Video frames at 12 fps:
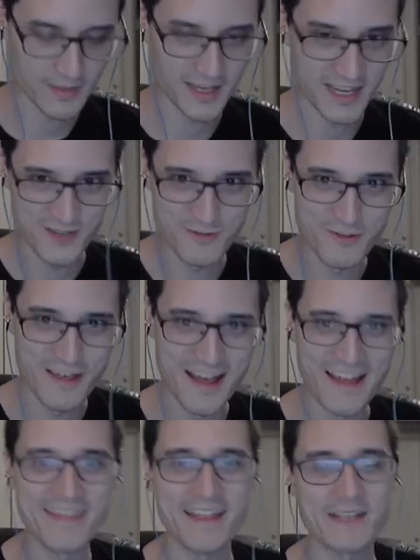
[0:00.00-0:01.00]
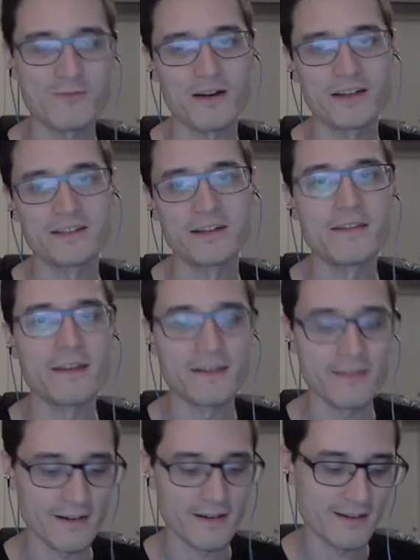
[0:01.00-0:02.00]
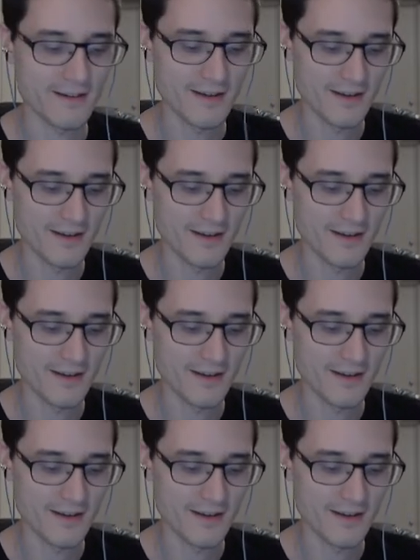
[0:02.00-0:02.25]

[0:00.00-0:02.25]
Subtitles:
I knew that. That's why I did it right there.